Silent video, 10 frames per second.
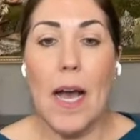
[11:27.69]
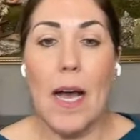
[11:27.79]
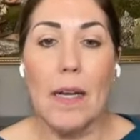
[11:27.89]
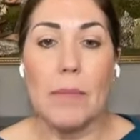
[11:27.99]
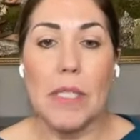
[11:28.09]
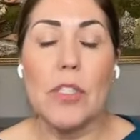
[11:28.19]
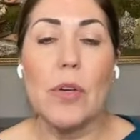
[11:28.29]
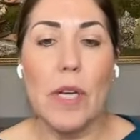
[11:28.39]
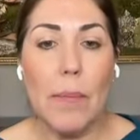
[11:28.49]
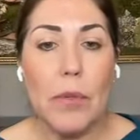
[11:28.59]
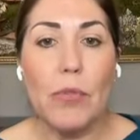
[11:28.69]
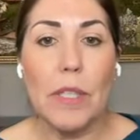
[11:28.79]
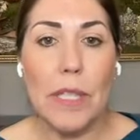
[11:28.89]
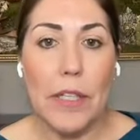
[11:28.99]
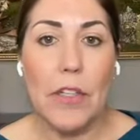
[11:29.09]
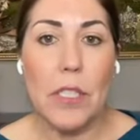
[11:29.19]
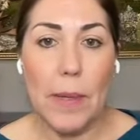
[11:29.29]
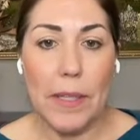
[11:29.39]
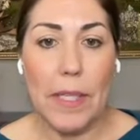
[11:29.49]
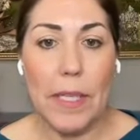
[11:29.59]
And so it got me really curious
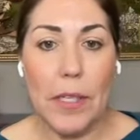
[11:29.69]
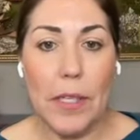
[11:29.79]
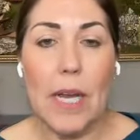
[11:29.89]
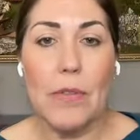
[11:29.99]
about the egos.